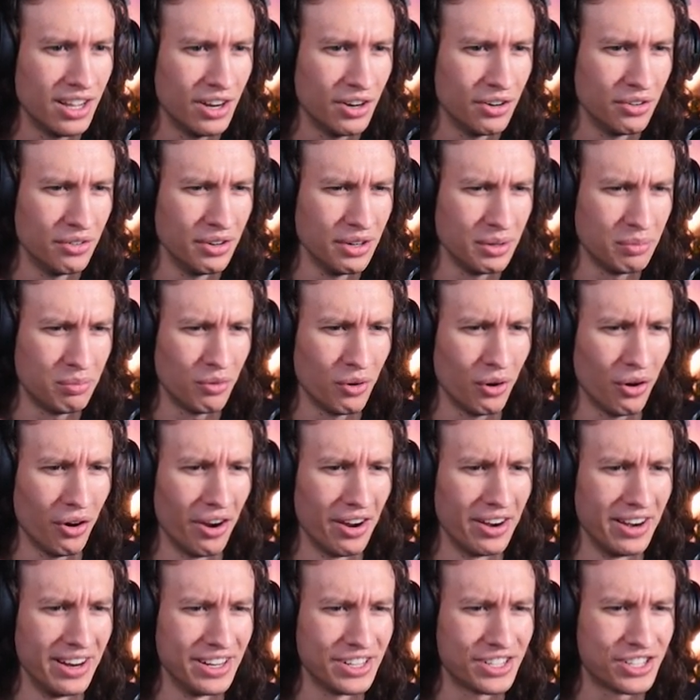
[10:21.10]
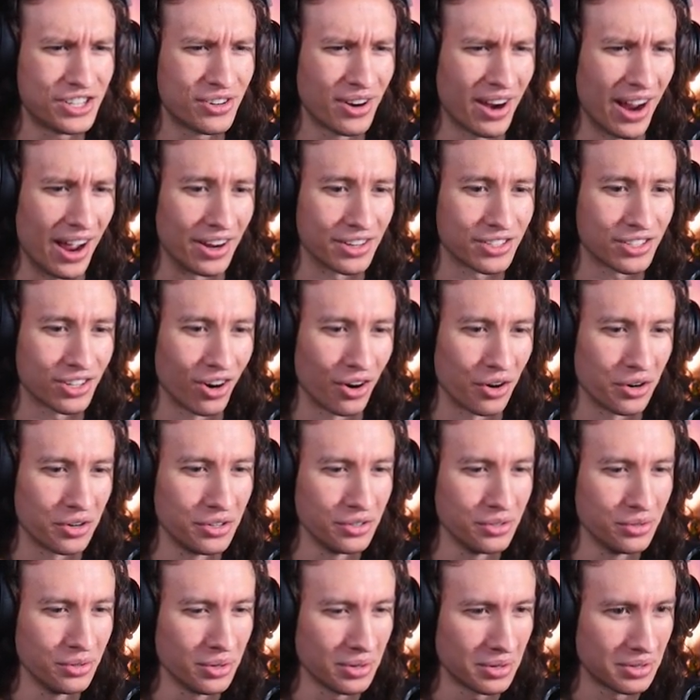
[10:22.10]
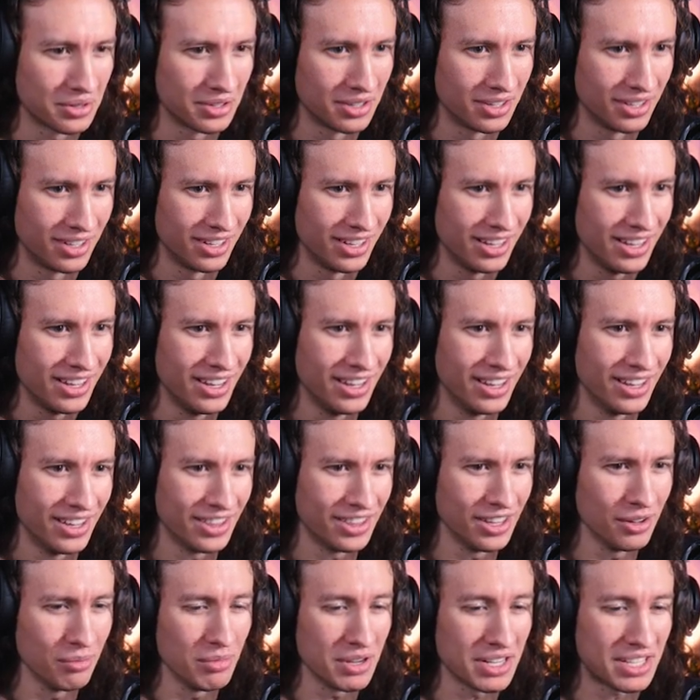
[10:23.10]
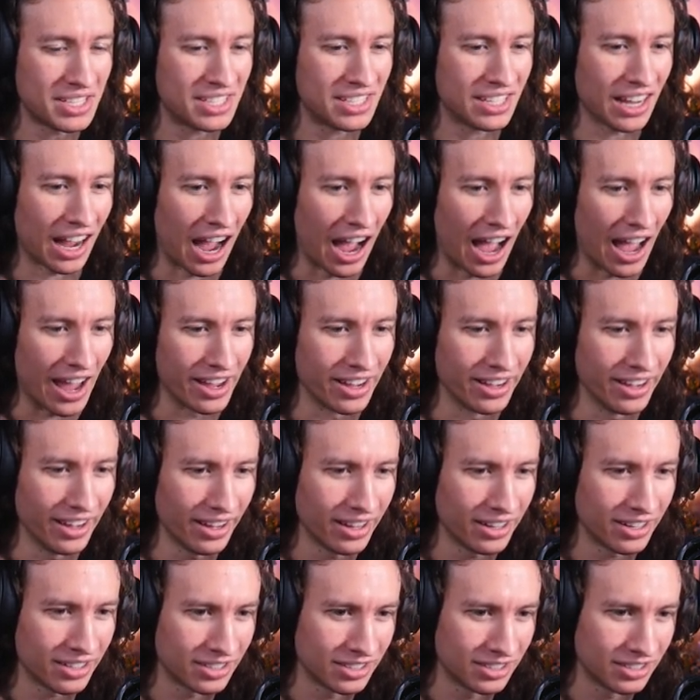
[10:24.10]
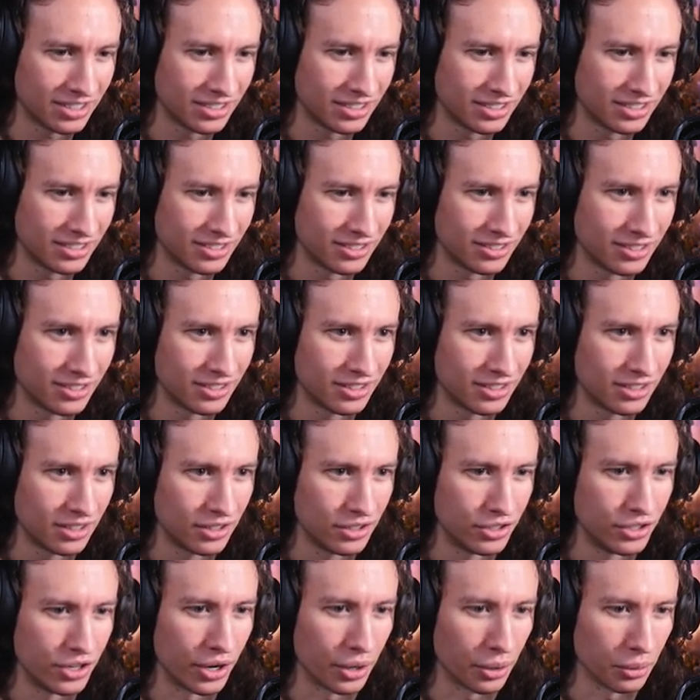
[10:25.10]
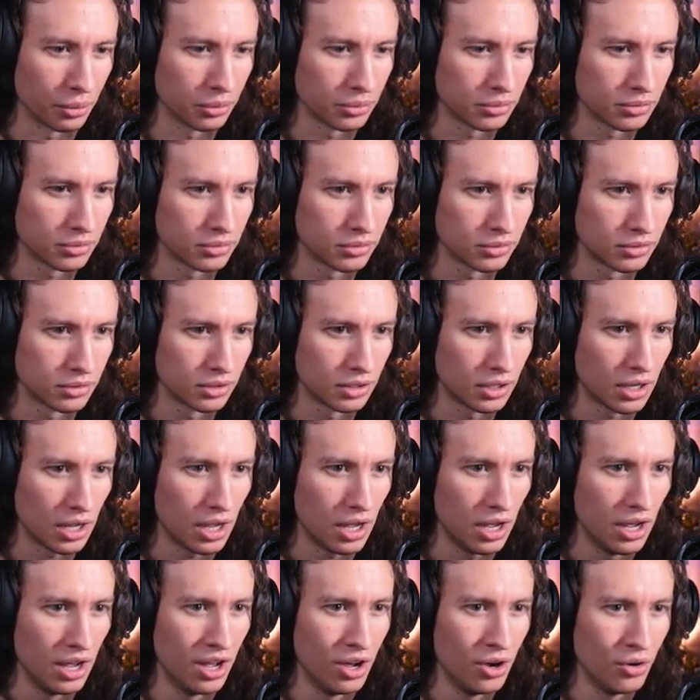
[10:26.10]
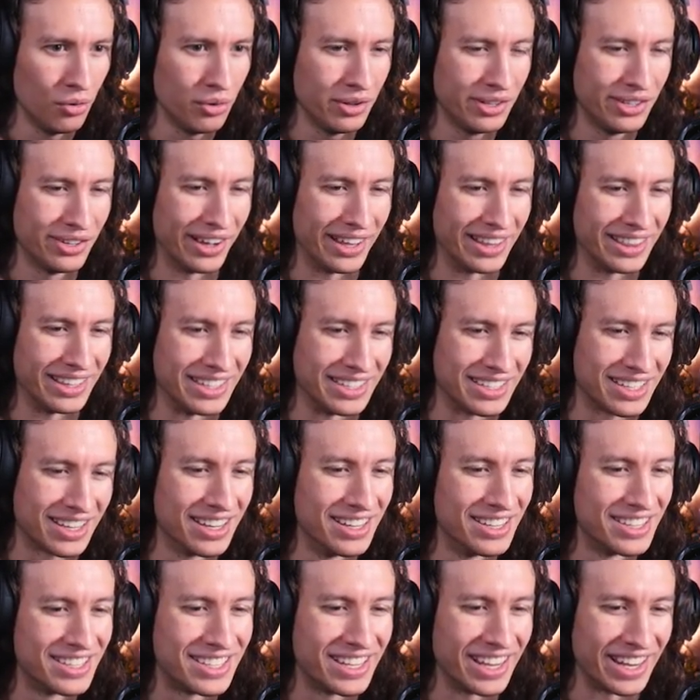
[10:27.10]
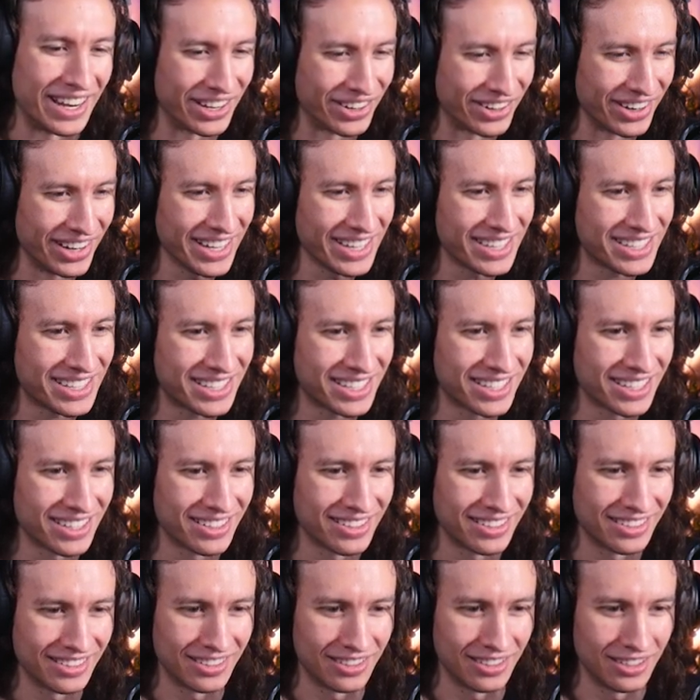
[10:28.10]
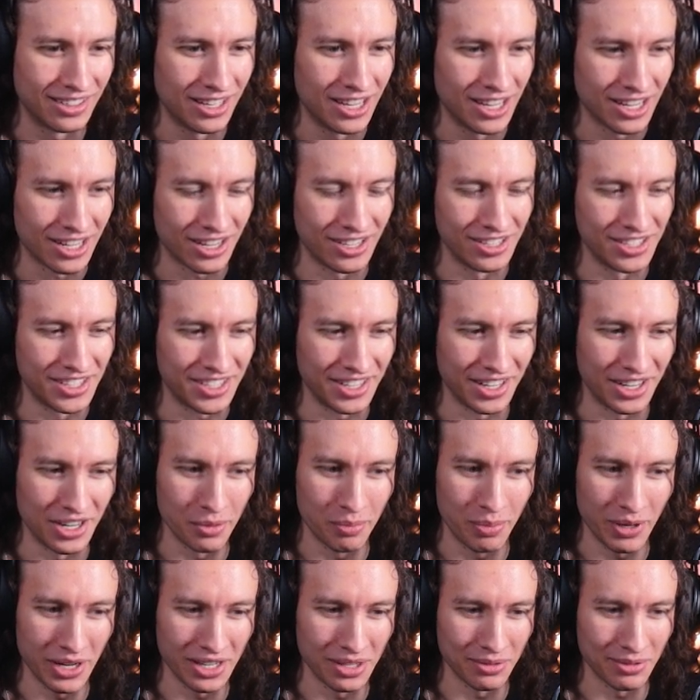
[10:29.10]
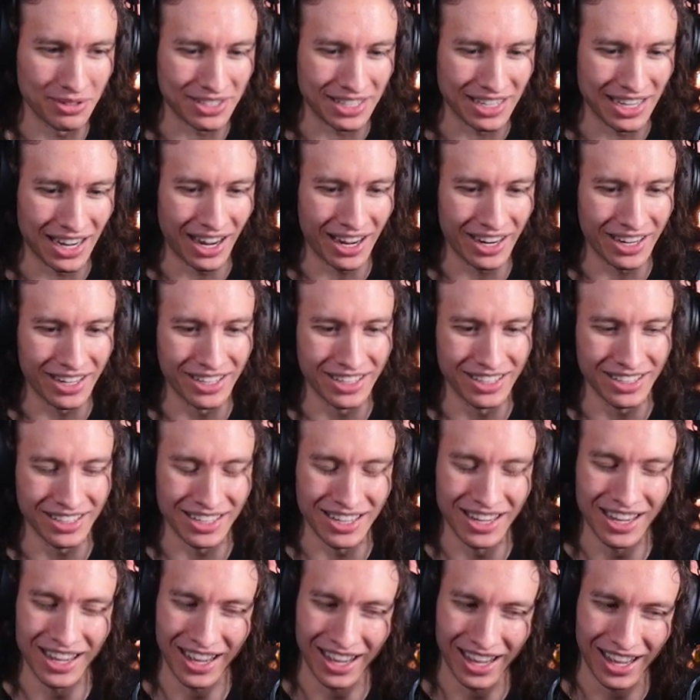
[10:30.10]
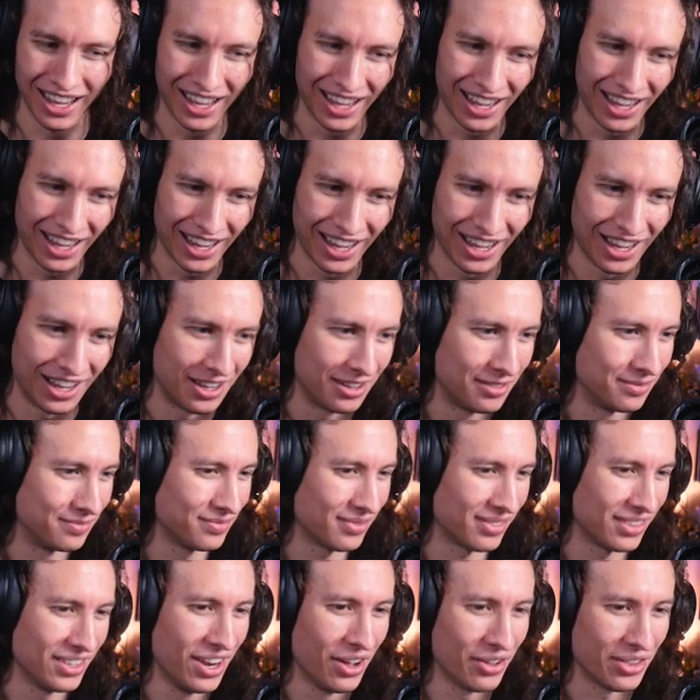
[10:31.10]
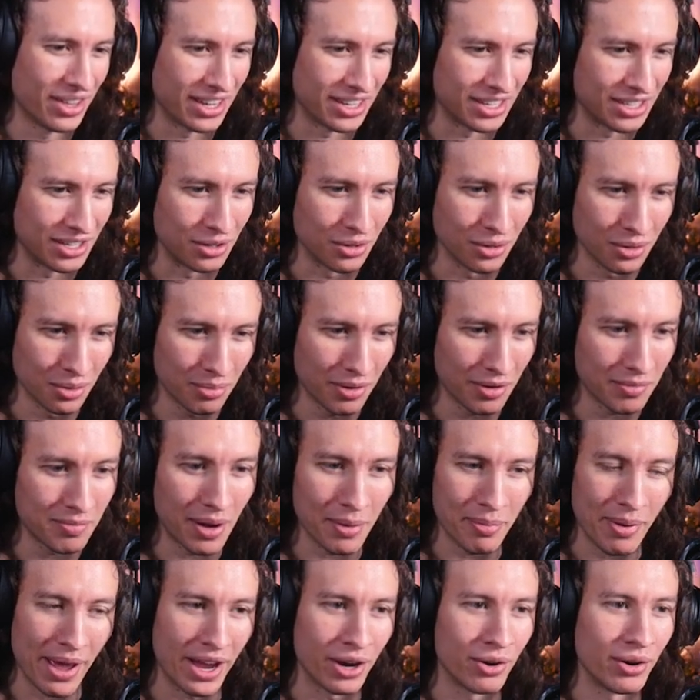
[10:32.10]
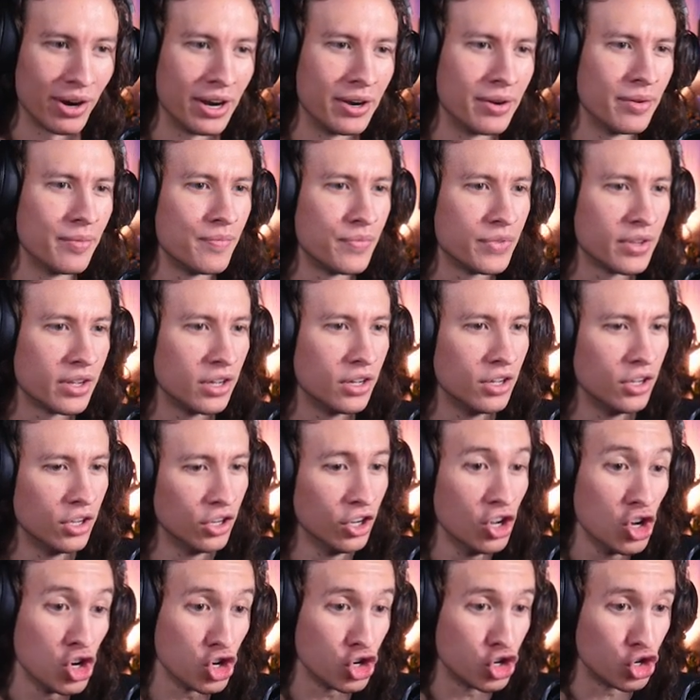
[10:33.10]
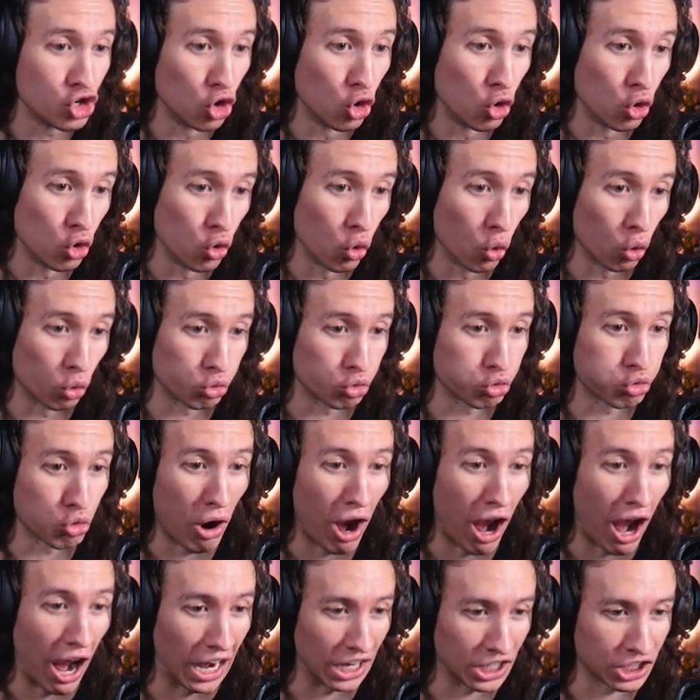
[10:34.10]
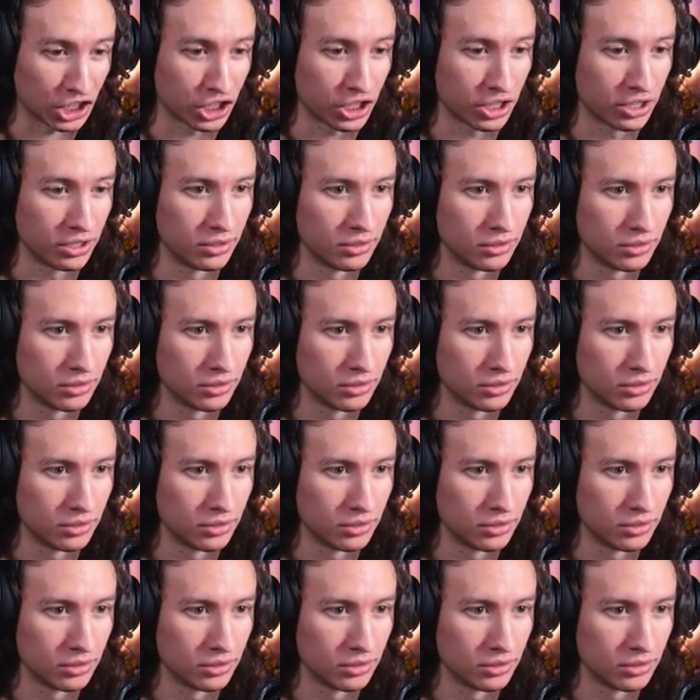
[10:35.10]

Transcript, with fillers: Reborn in trash, are you? The Messiah? No. Will you at least consider it? Consider being the Messiah? Uh, no thank you. Above my pay grade. Do your trash.